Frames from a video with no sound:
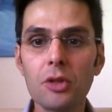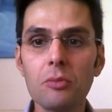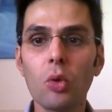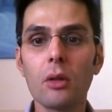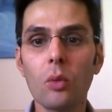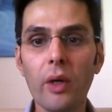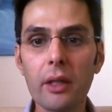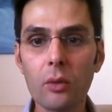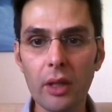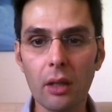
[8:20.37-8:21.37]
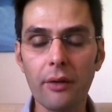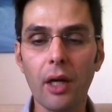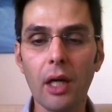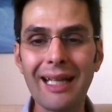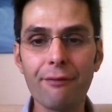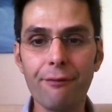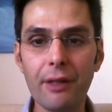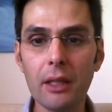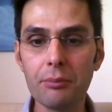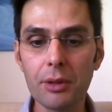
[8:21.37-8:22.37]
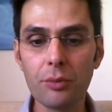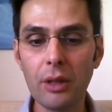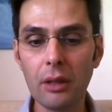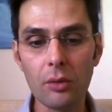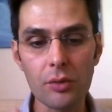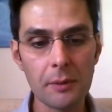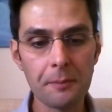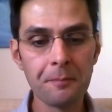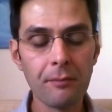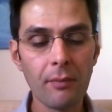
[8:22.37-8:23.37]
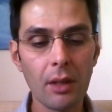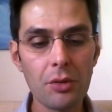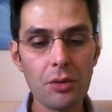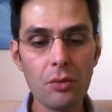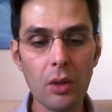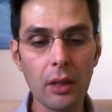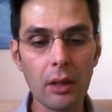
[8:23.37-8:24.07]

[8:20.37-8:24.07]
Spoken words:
the more aware we are that veil between those two